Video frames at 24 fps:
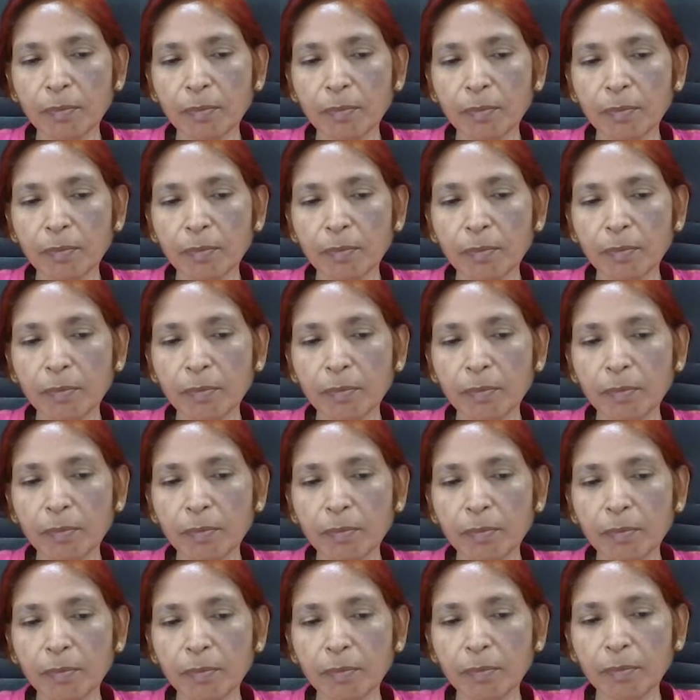provide
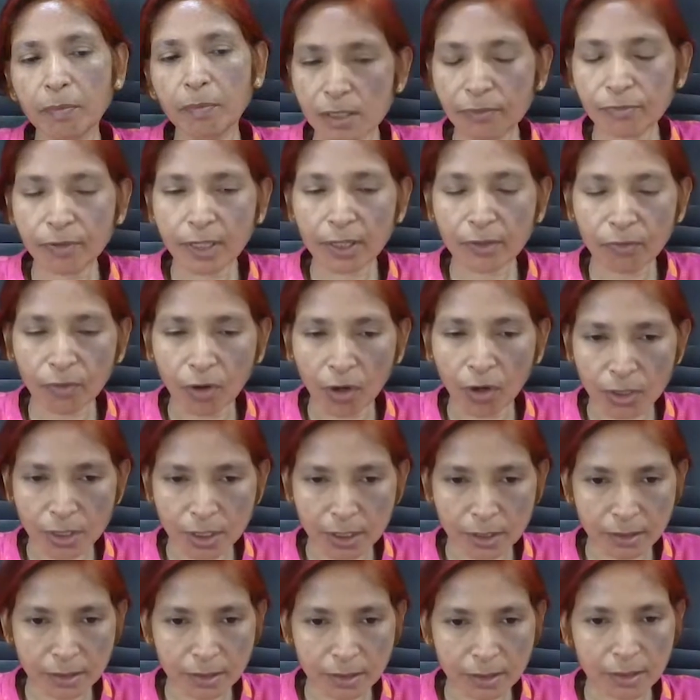you water, free
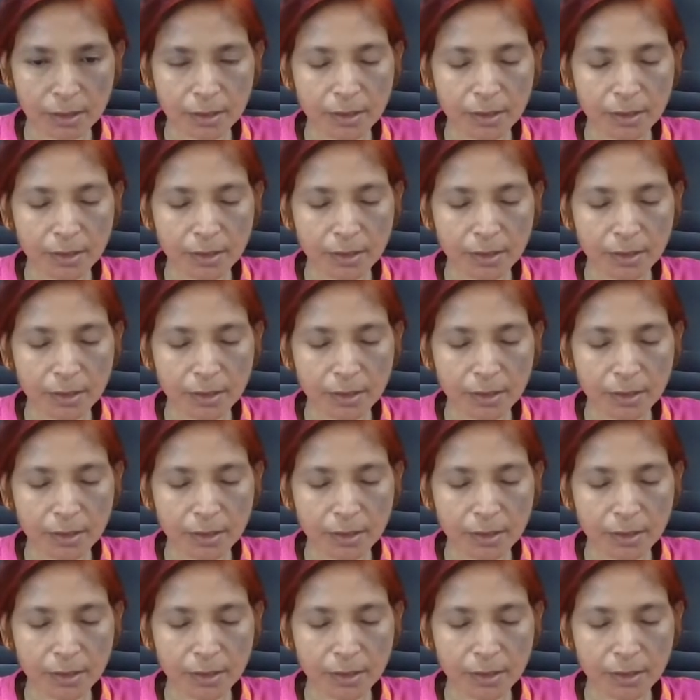water.